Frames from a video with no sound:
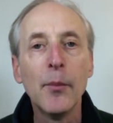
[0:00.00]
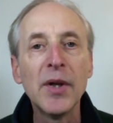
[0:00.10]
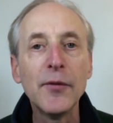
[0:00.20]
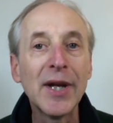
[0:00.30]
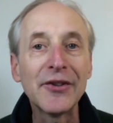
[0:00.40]

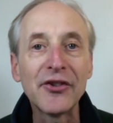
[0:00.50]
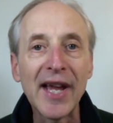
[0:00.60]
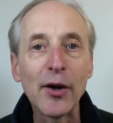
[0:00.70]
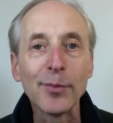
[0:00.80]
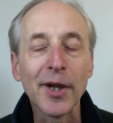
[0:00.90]
But if you get
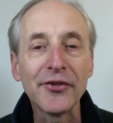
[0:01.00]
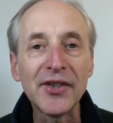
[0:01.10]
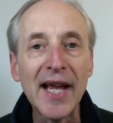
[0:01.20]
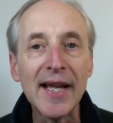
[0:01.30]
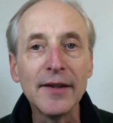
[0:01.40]
scale plus
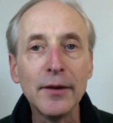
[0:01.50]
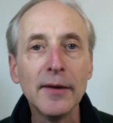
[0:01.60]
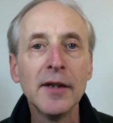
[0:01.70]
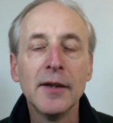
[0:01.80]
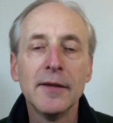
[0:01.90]
ten,
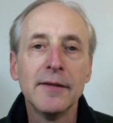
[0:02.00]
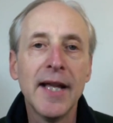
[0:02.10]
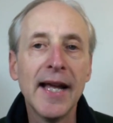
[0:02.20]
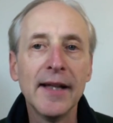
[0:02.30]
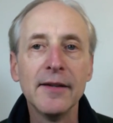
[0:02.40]

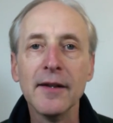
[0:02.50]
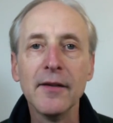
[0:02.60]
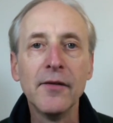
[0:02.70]
then